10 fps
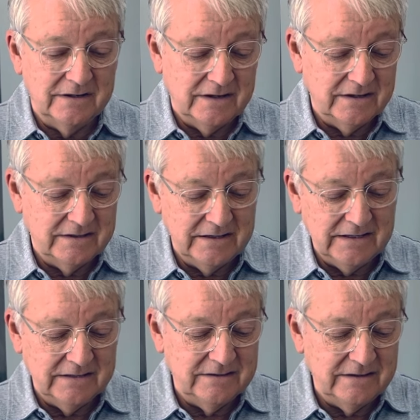a, an
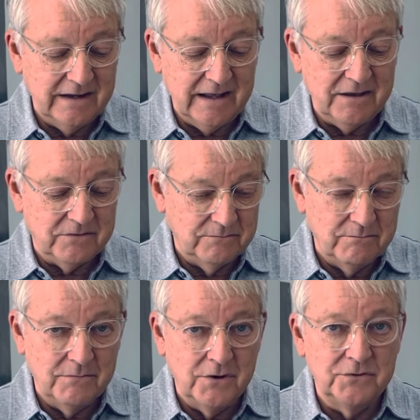in and out
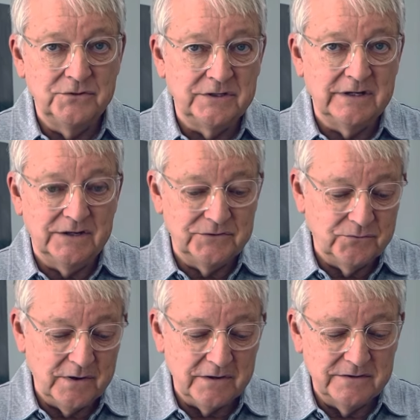motion as
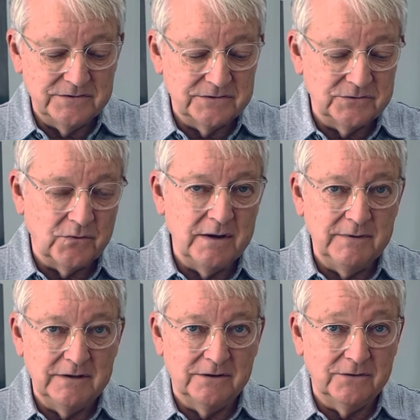well as
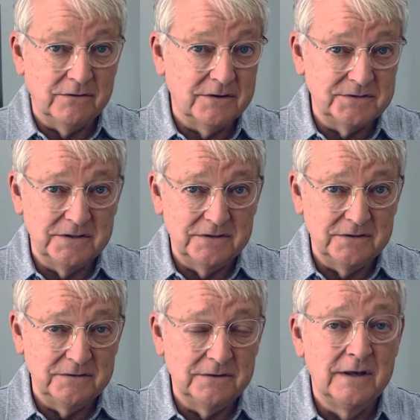swiping across the
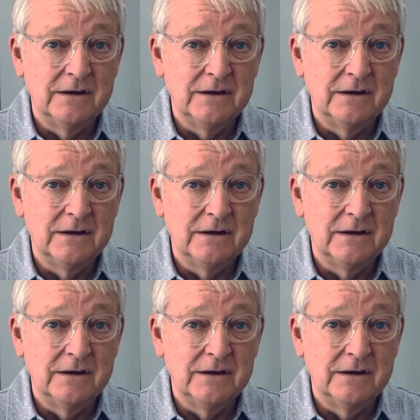tooth